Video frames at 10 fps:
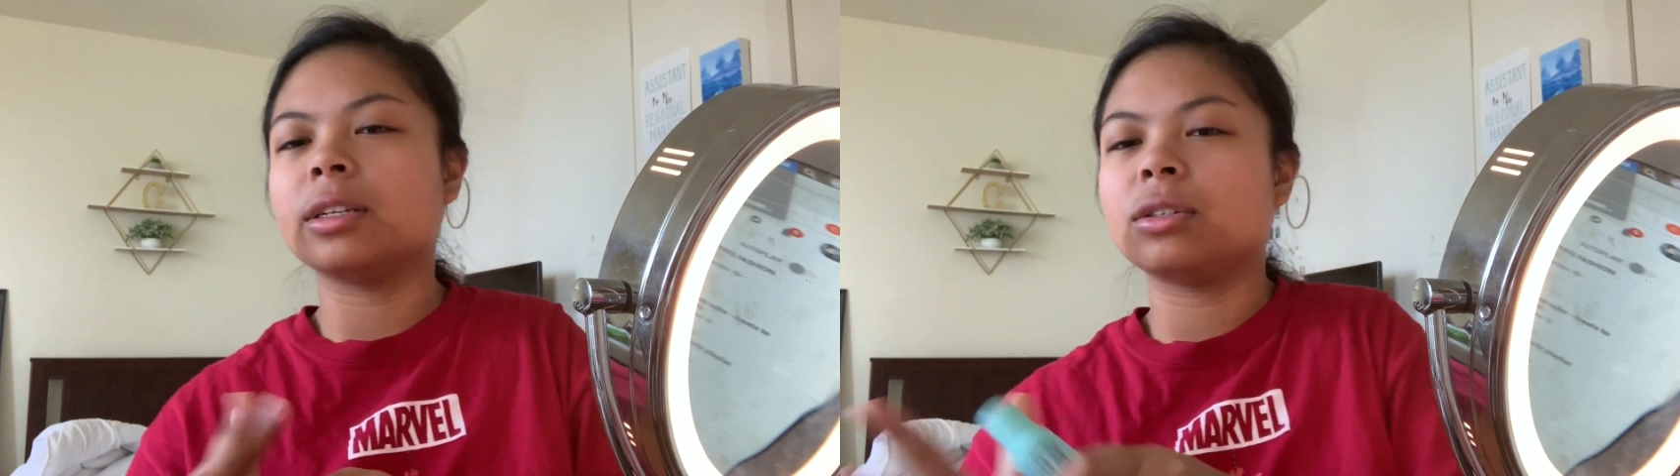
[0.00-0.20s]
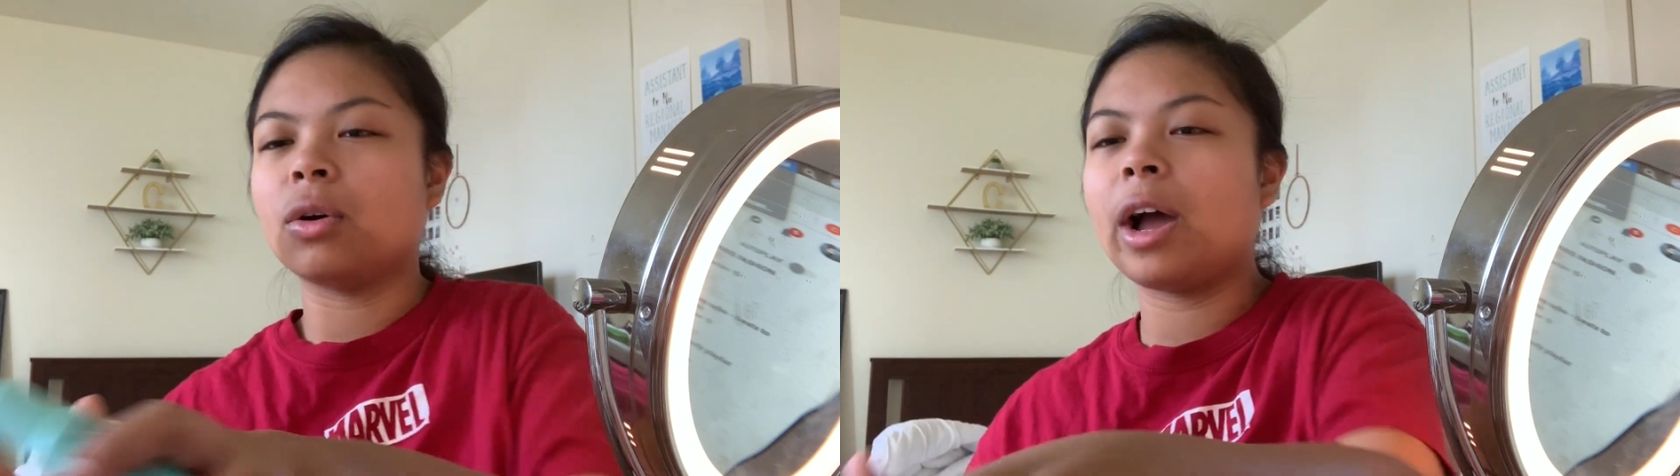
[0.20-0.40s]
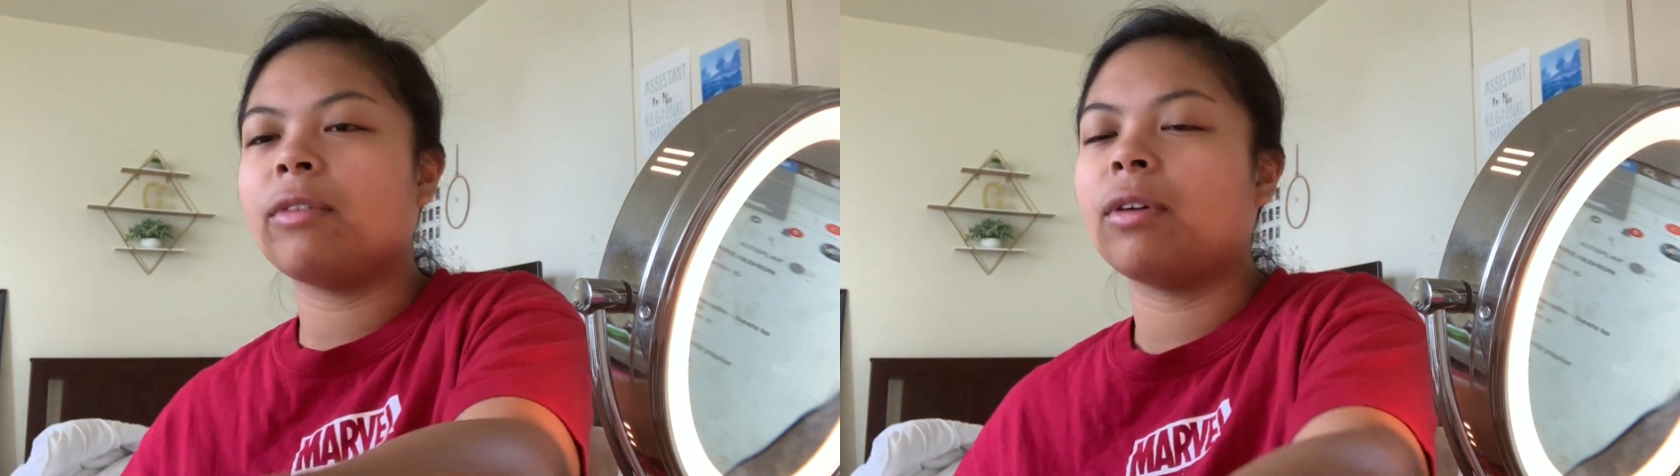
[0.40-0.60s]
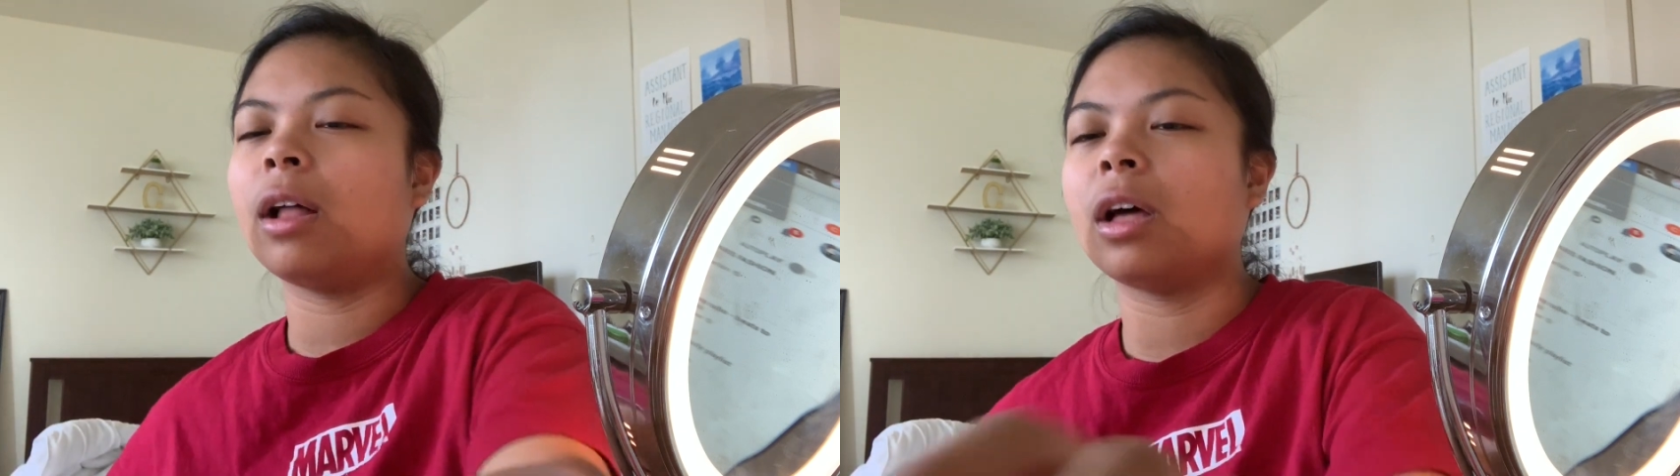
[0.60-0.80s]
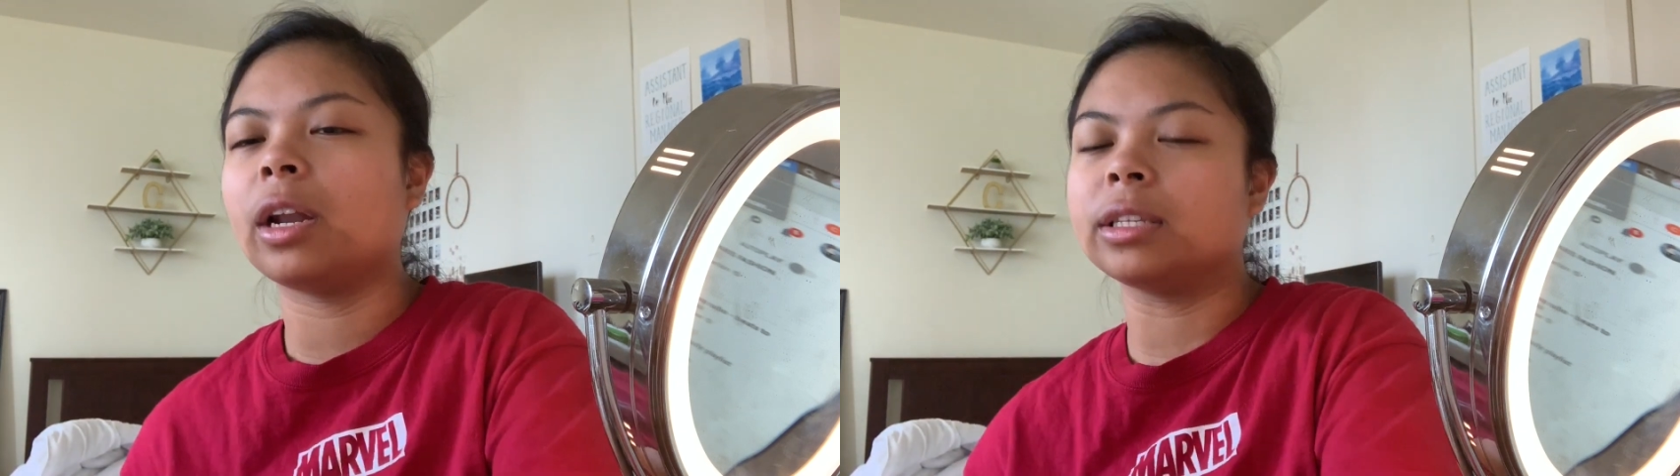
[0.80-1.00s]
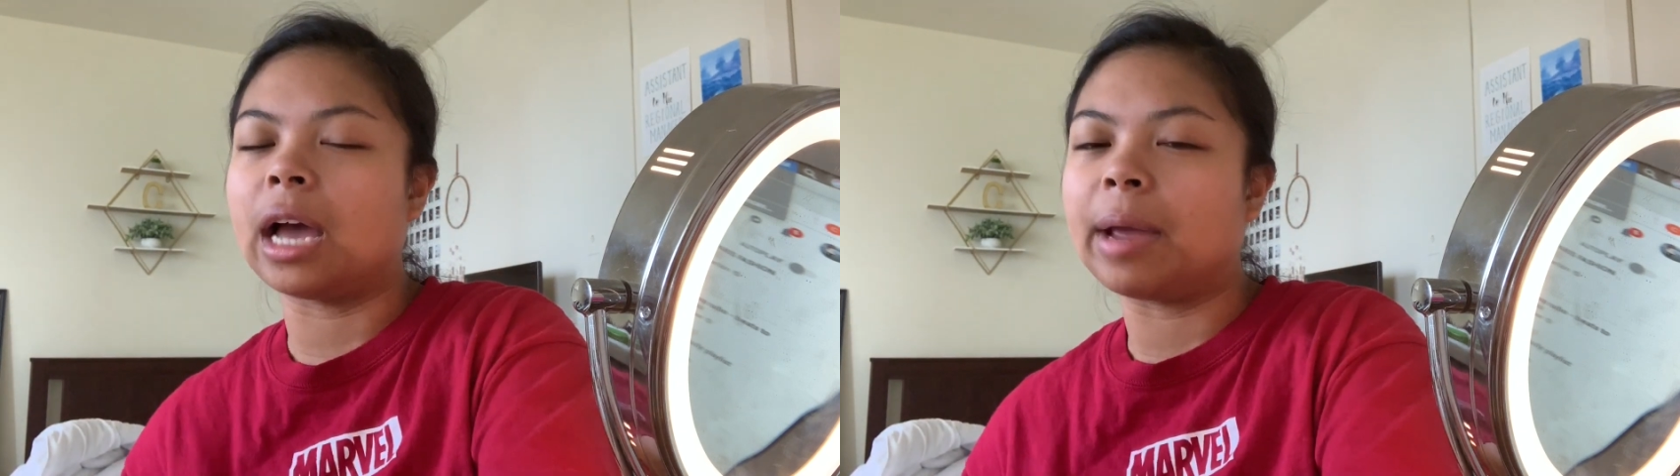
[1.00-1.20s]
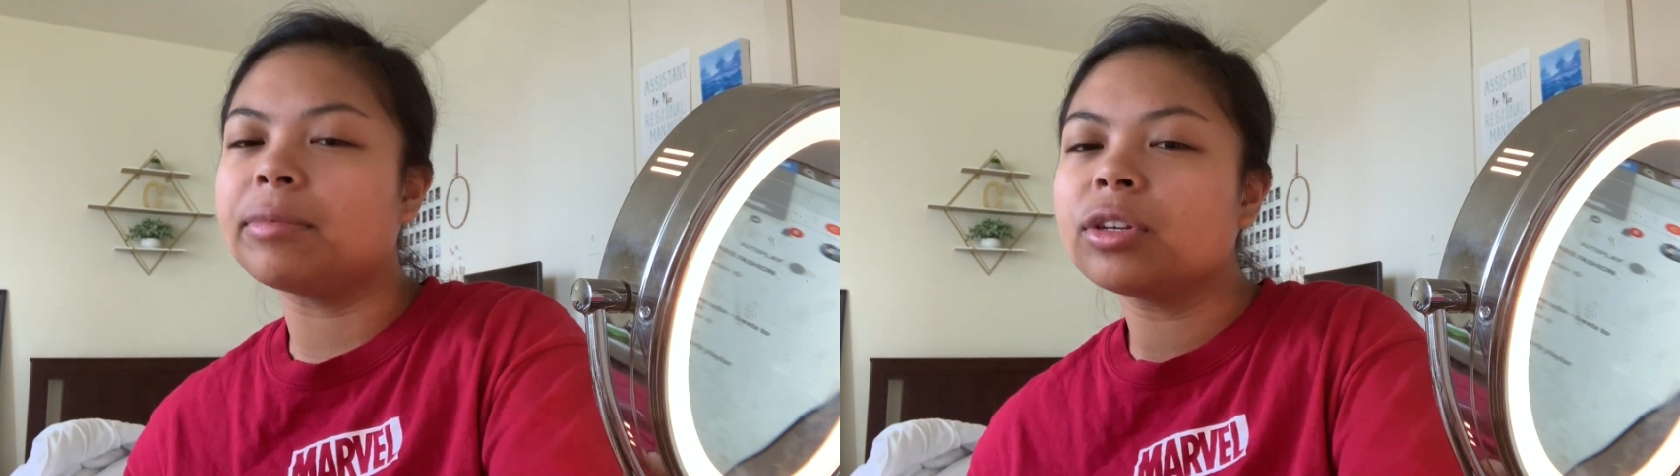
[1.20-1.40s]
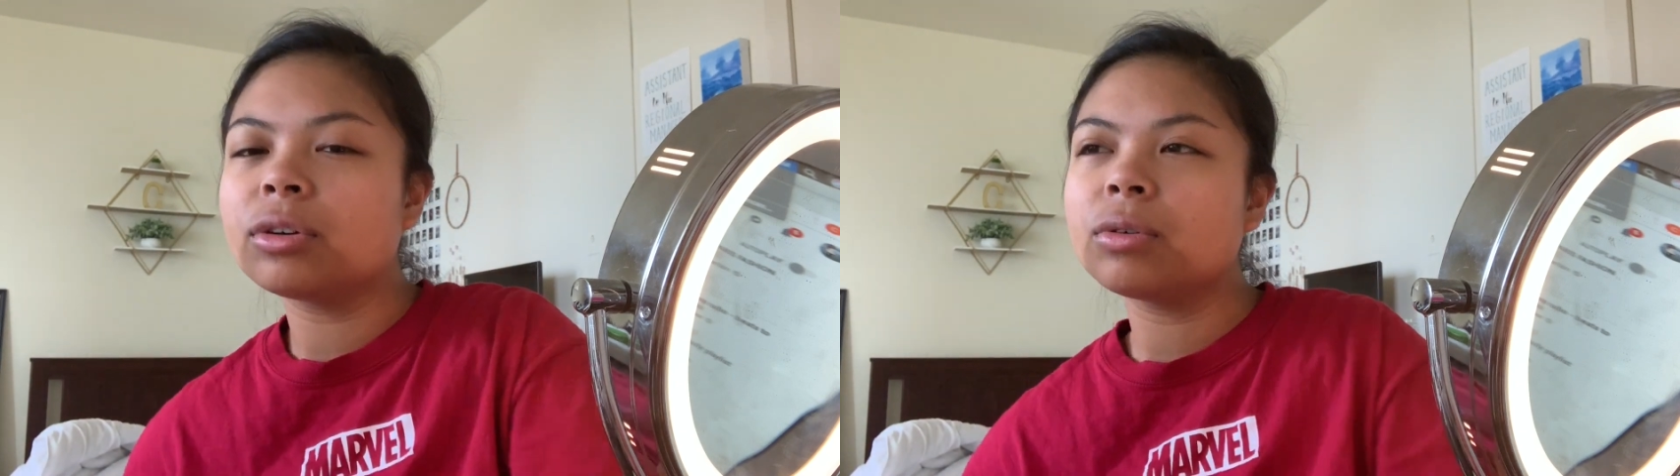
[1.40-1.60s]
don't have a lot of
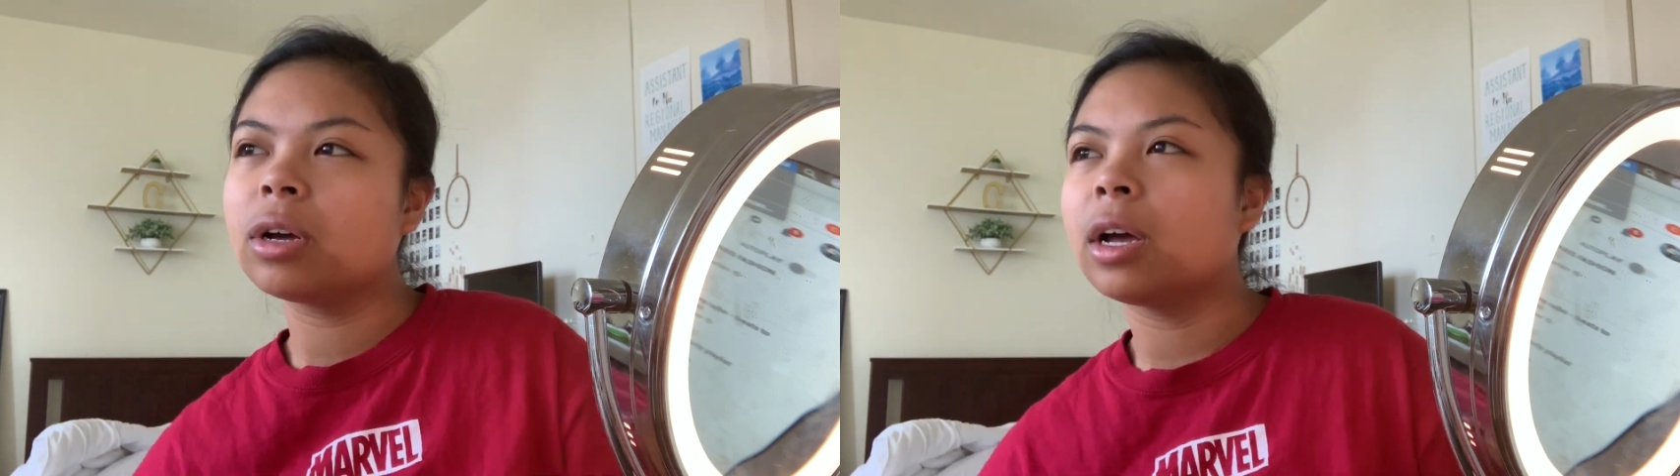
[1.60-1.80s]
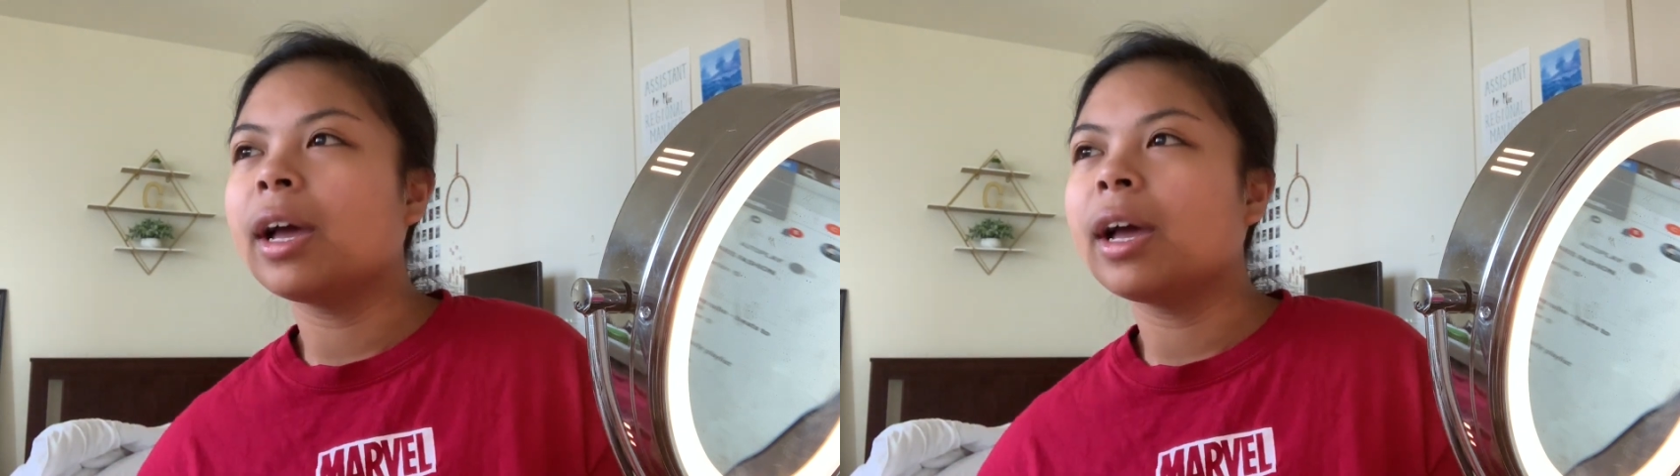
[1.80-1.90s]
time to